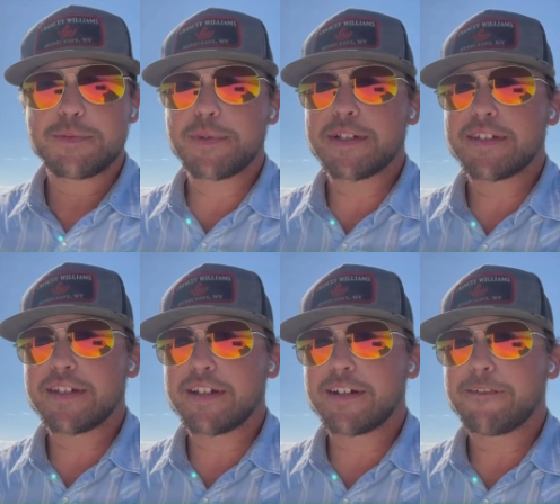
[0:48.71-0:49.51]
But
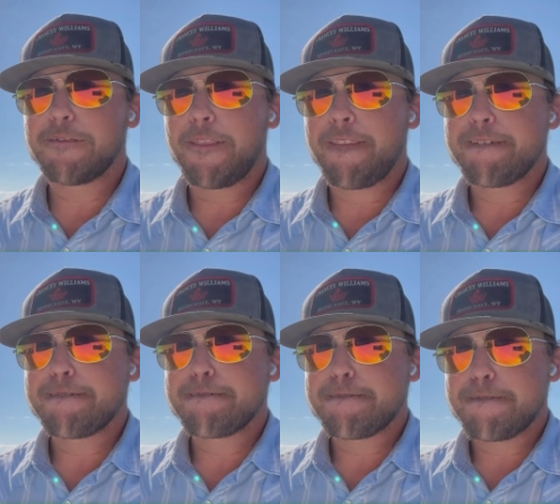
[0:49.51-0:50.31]
uh,
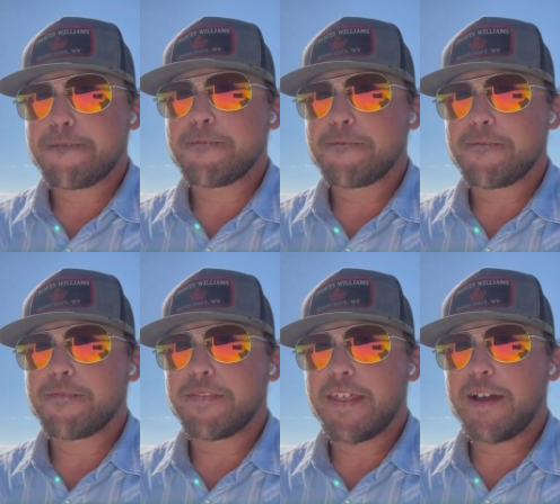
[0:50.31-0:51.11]

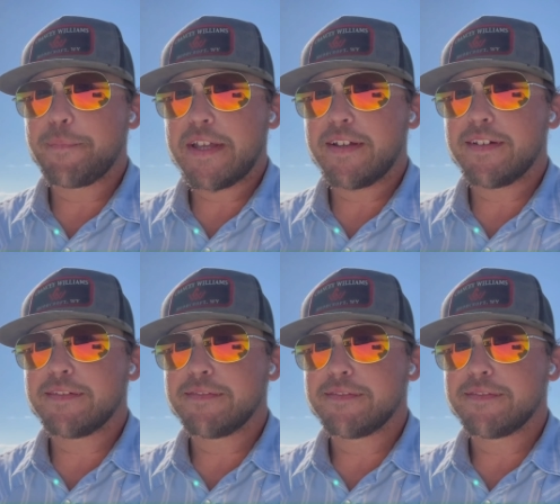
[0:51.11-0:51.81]
that man,